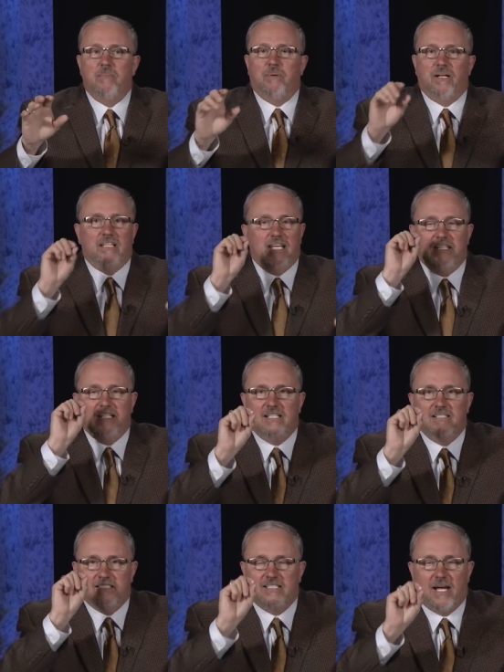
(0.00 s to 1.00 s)
But it
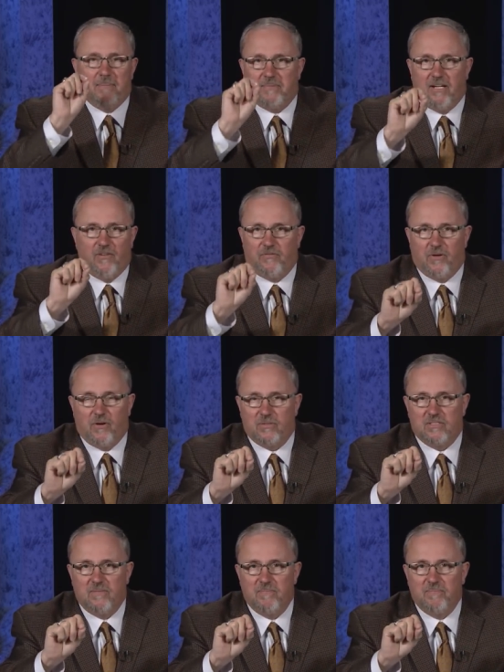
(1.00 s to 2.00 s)
didn't stop there, folks.